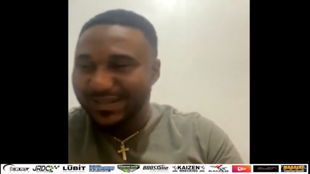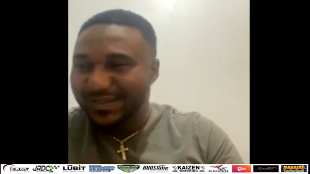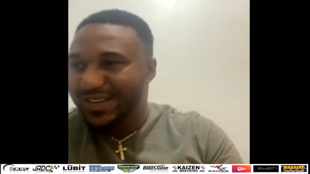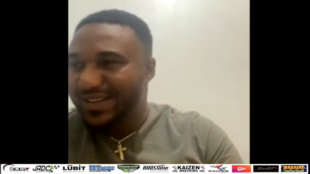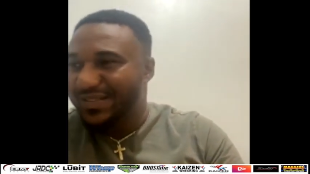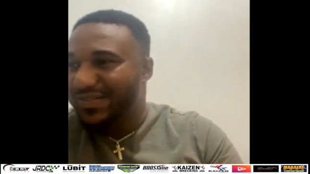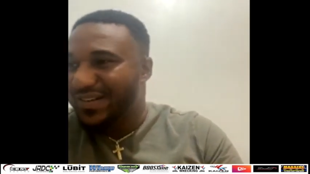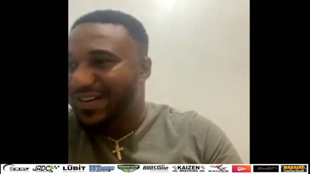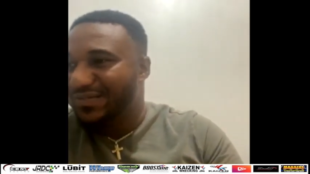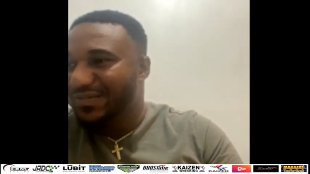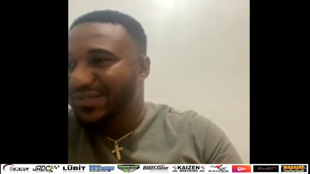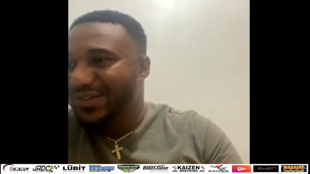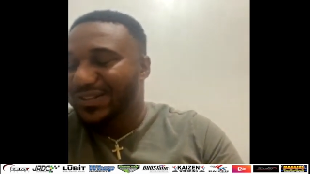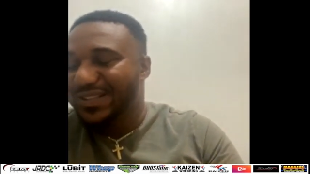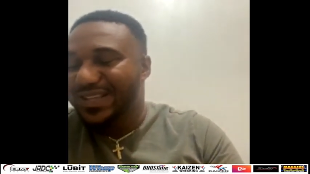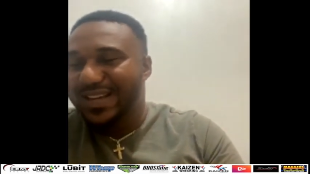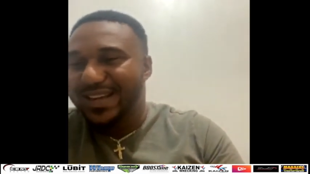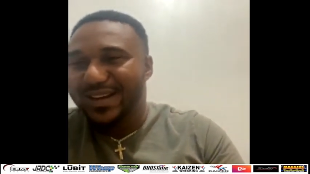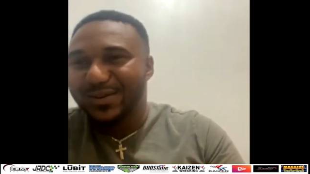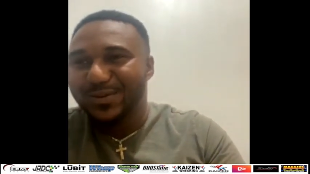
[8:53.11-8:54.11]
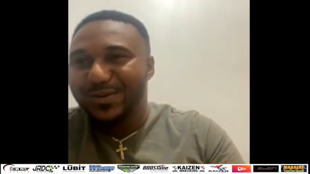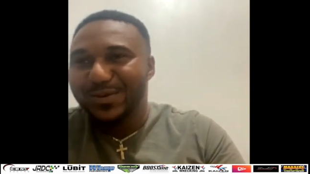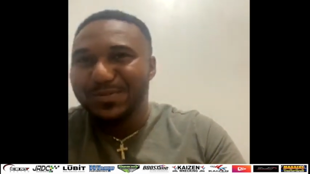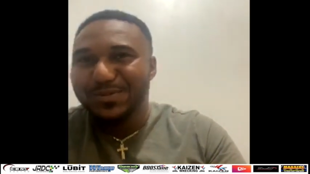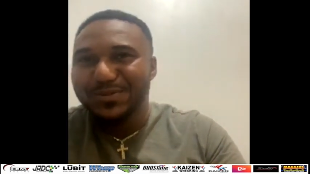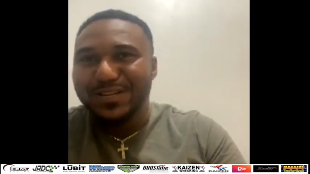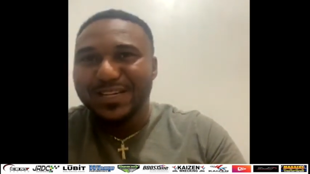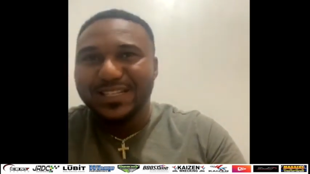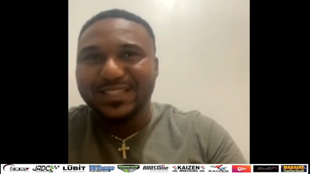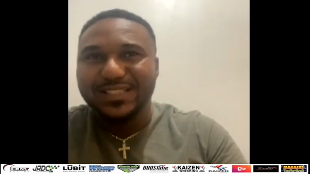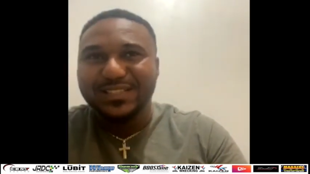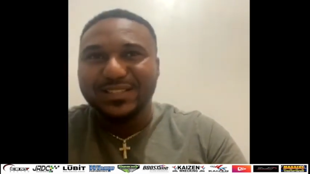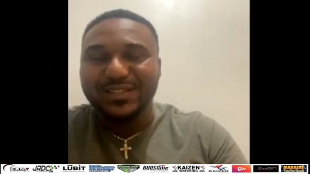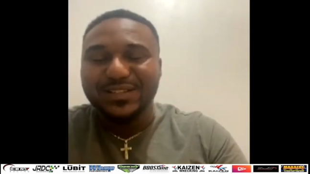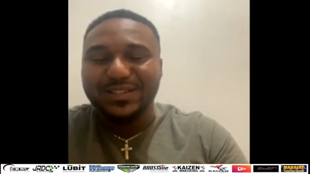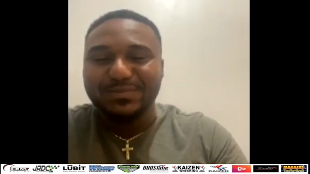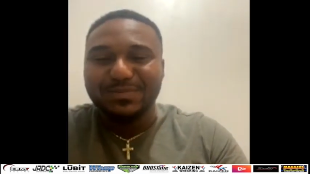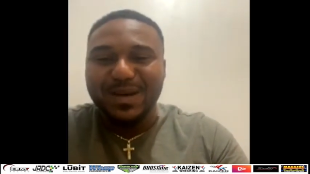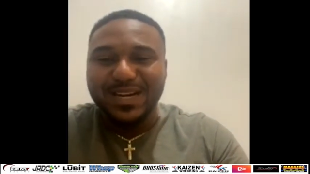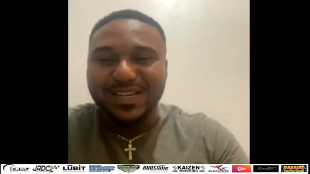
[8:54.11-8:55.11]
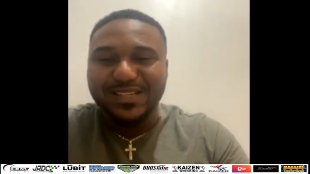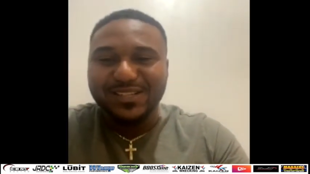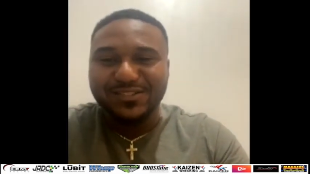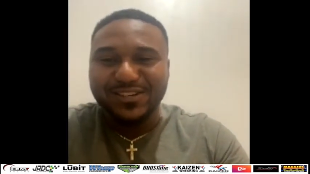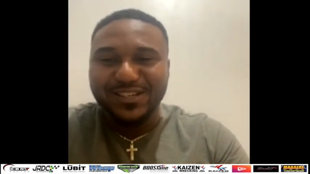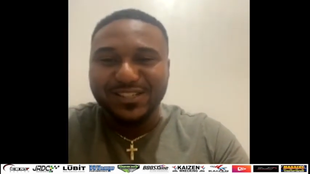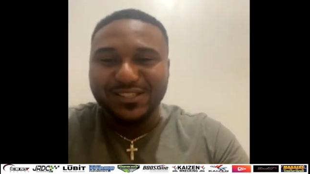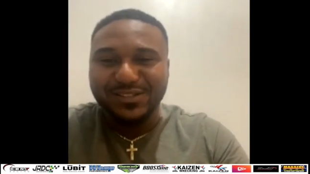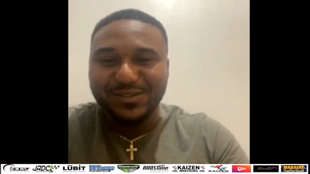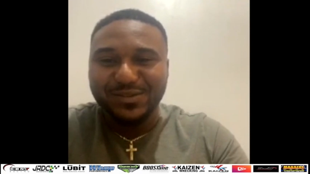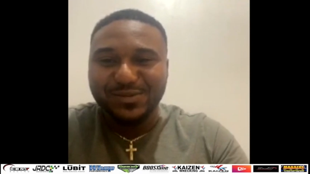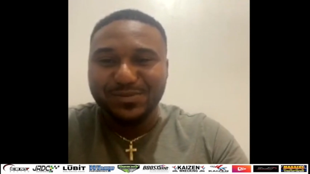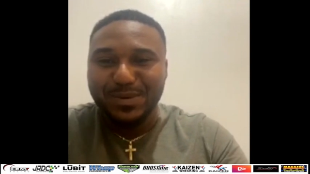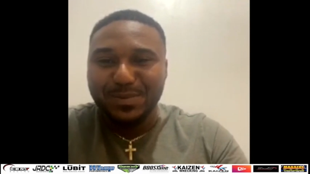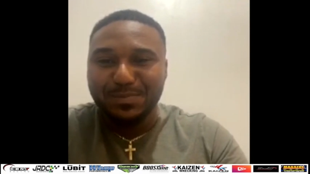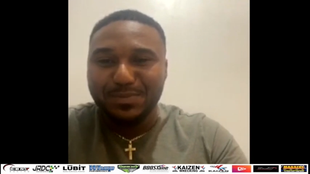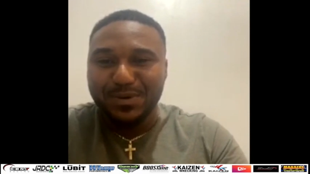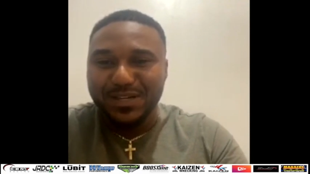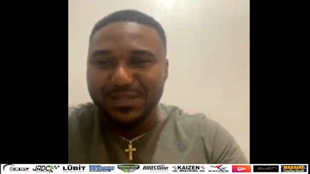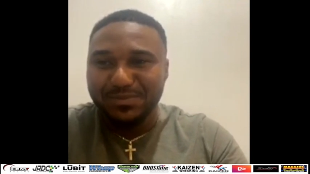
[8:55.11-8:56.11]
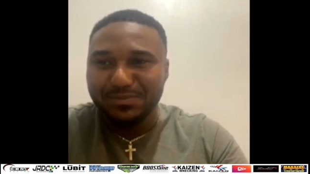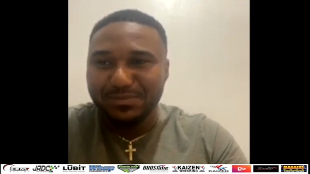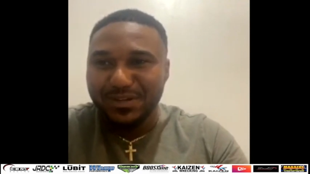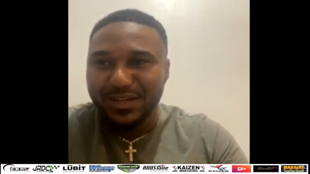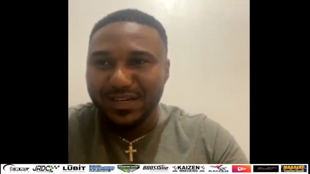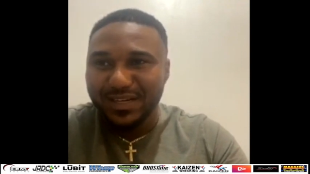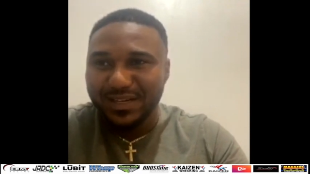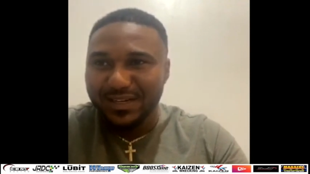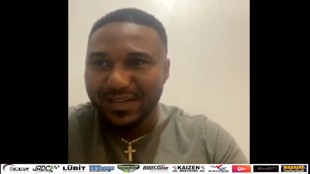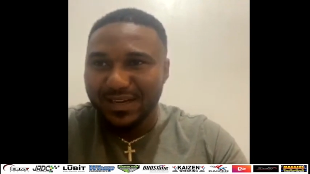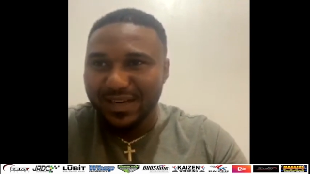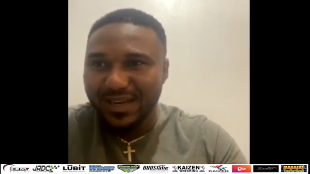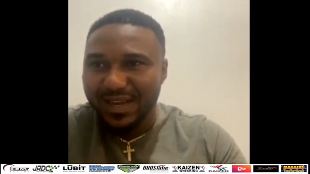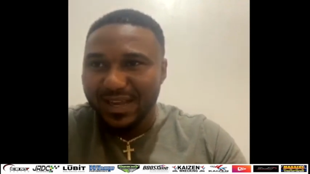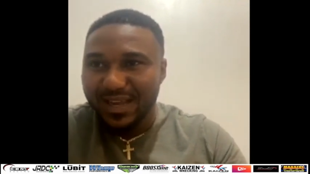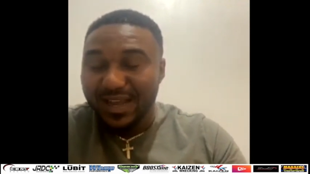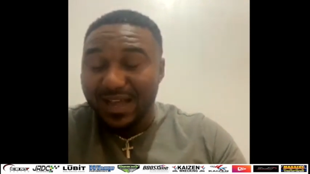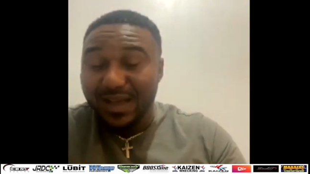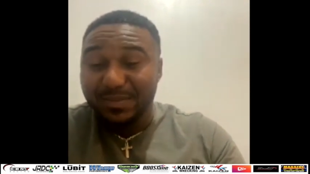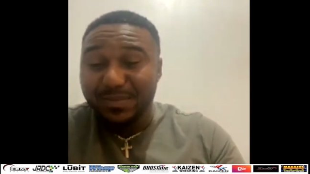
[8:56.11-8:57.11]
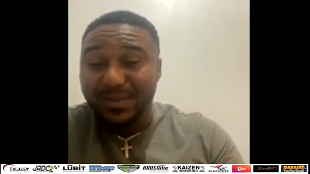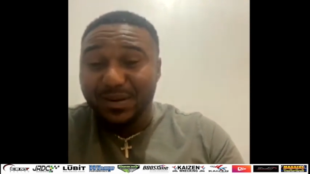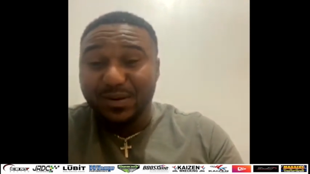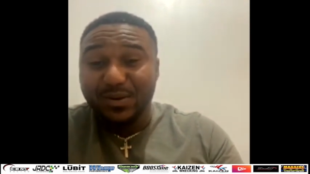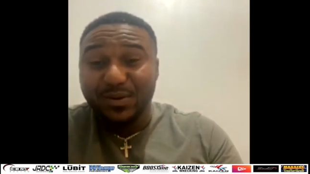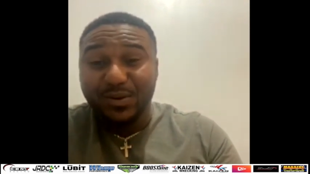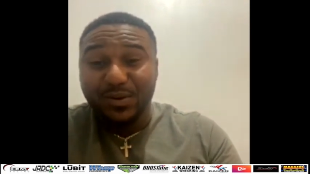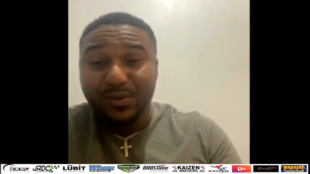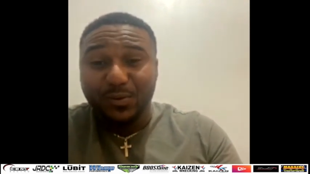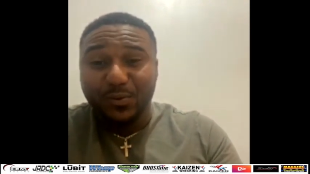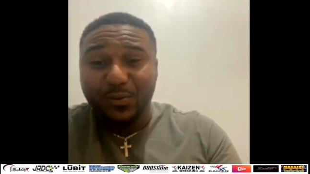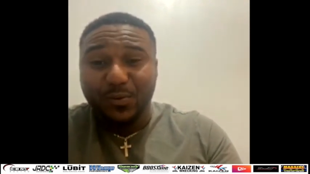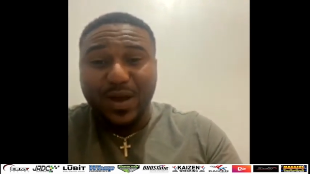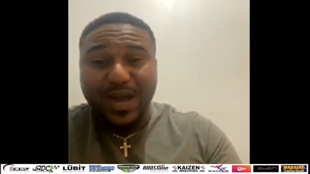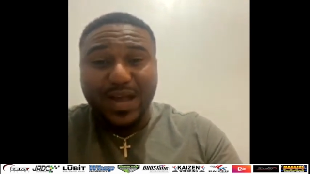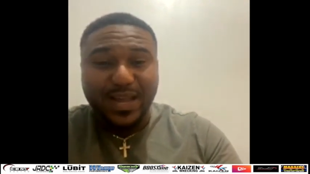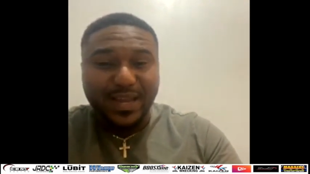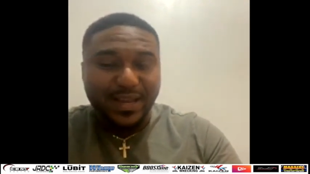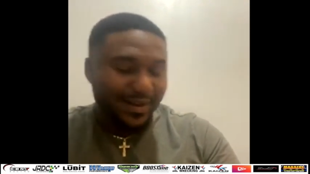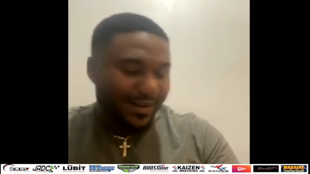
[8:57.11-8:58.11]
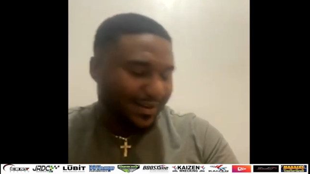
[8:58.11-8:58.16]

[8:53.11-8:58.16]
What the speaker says: if I'm not tired, when we reach to the back stretch now, I press brake and I go out wide.